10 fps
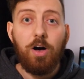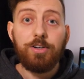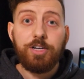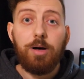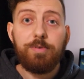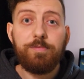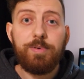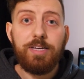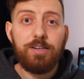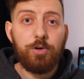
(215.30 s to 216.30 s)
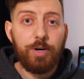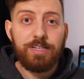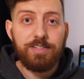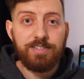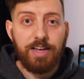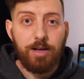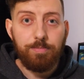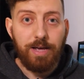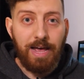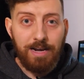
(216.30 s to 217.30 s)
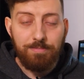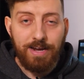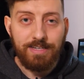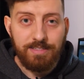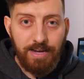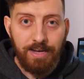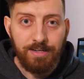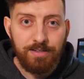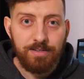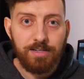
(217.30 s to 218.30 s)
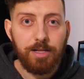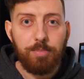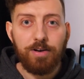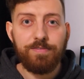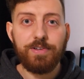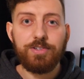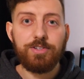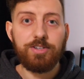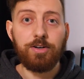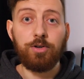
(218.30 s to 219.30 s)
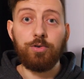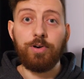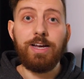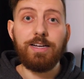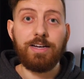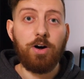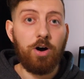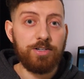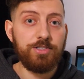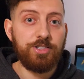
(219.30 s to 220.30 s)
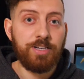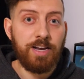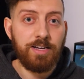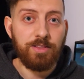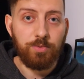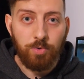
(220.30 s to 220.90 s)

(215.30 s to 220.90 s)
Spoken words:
On top of being quick to set up and maintain, clip-on filters are great at oxygenating the